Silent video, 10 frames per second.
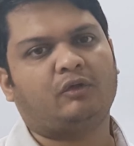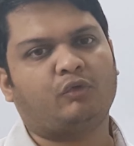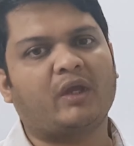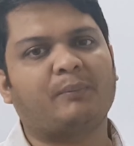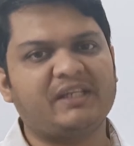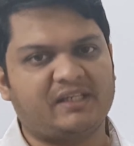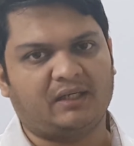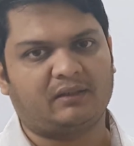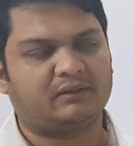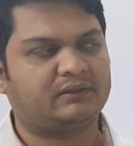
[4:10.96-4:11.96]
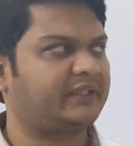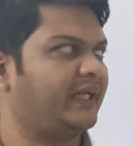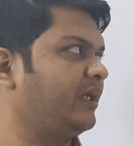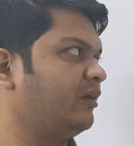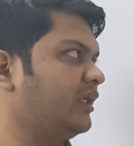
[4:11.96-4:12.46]
way bigger?
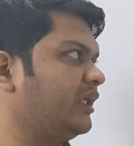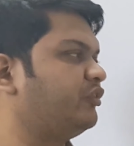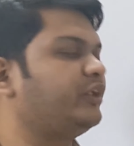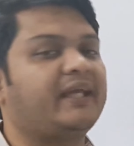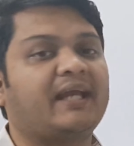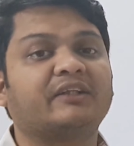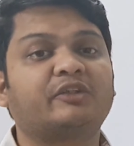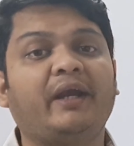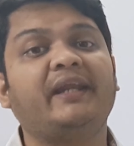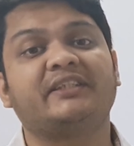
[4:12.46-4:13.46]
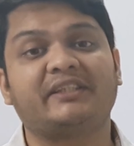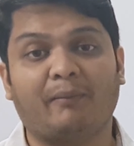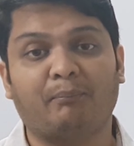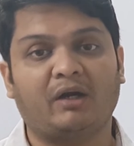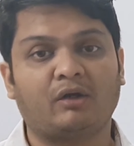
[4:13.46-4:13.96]
Say if we take a 3-digit
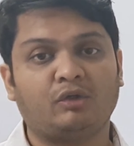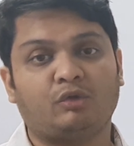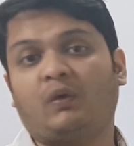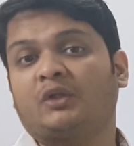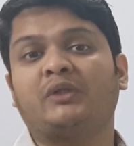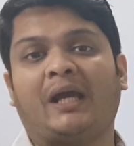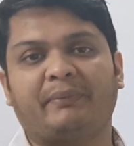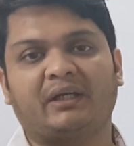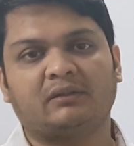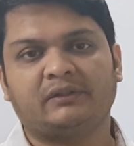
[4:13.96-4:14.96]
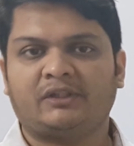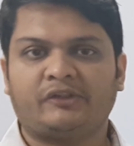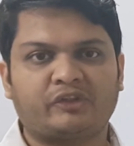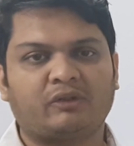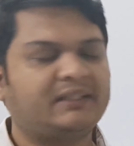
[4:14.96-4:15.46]
number, what would happen?
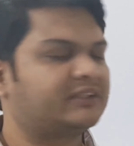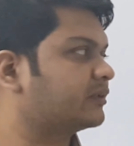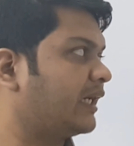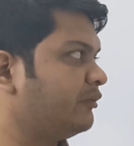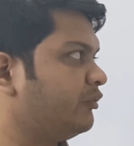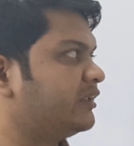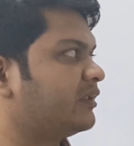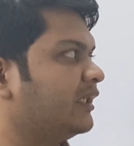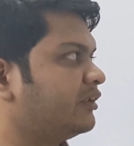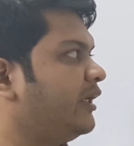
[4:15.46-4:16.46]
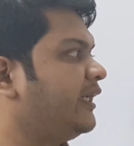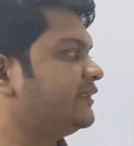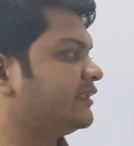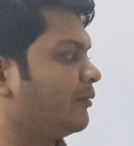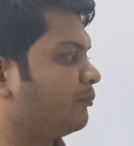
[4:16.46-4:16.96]
So let's try with a
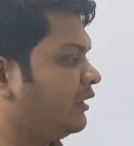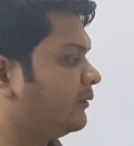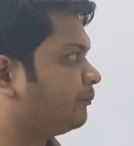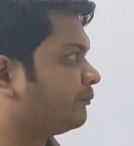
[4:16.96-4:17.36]
3-digit number.